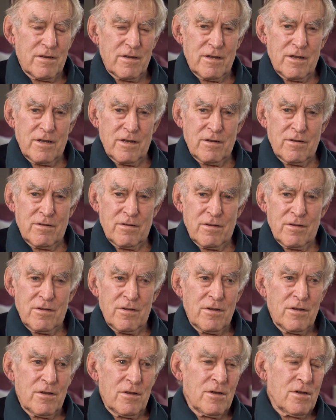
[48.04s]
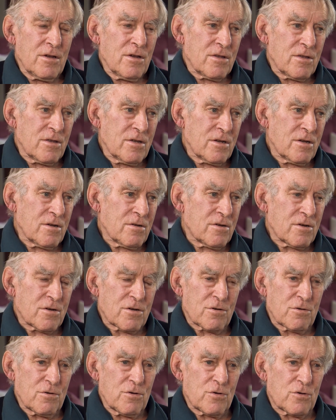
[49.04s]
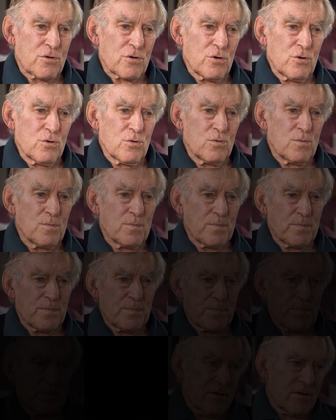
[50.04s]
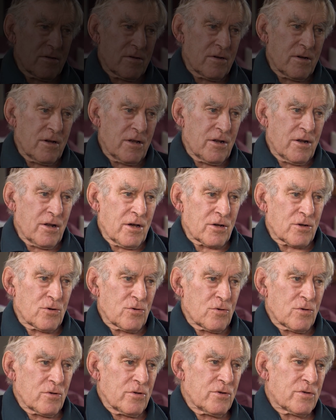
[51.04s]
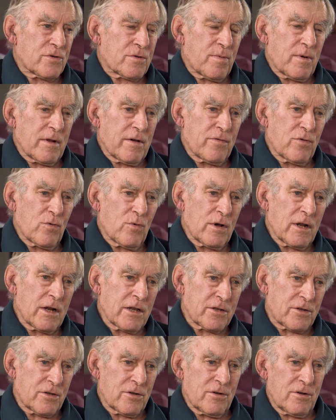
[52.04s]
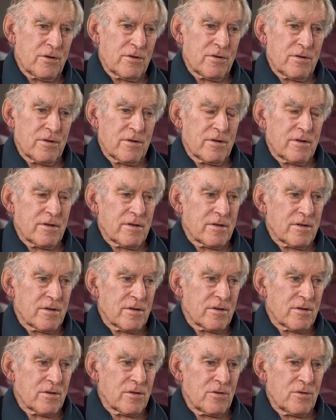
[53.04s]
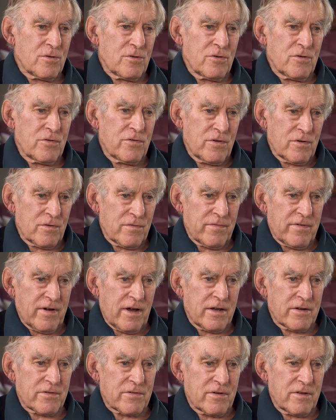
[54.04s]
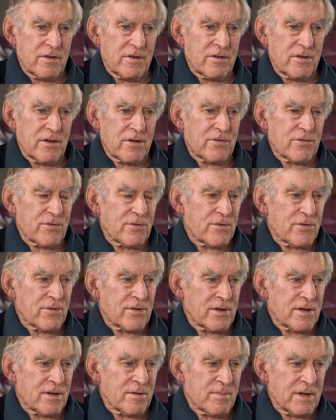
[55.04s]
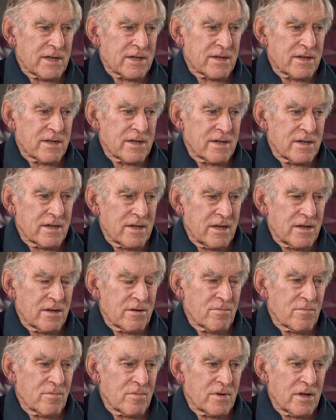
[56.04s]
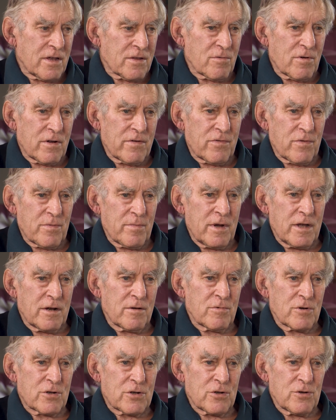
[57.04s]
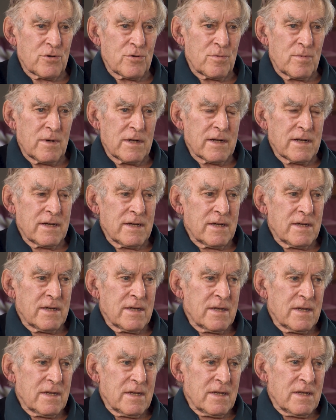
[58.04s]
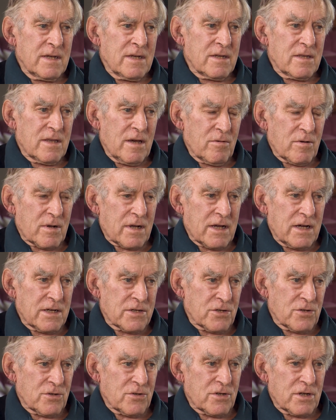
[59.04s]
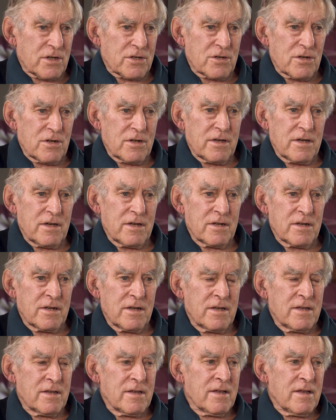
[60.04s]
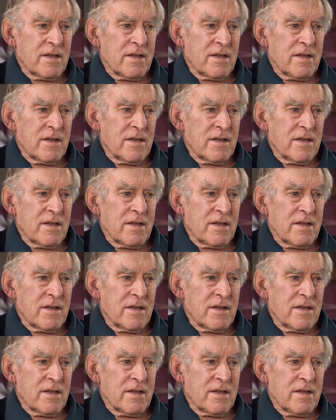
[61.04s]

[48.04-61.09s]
and then just through school. I had an uncle who used to play for Wellington and uh, New Zealand Varsity and that sort of thing, but uh, and another one for Manawa too. But they were cousins actually. Oh, and, cousins.